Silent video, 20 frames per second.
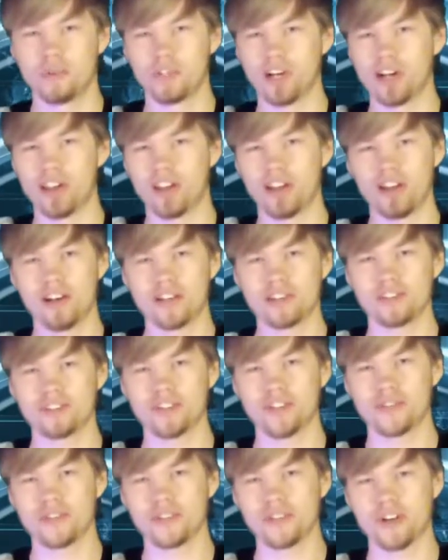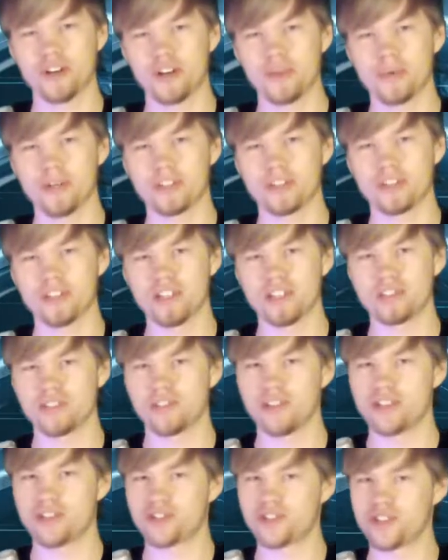We've got a lot of stuff to talk about today,
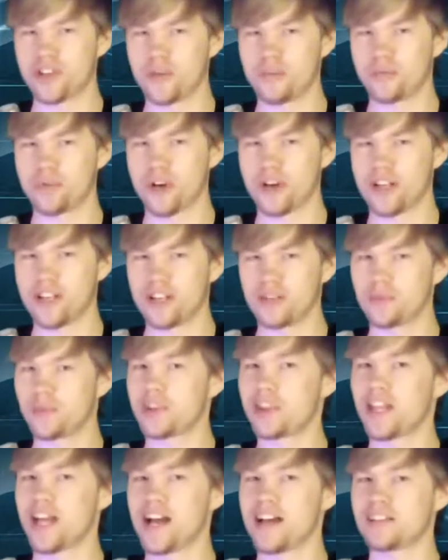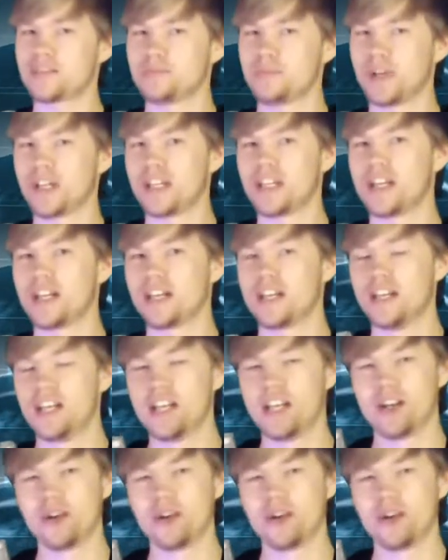so let's jump right in with last Monday,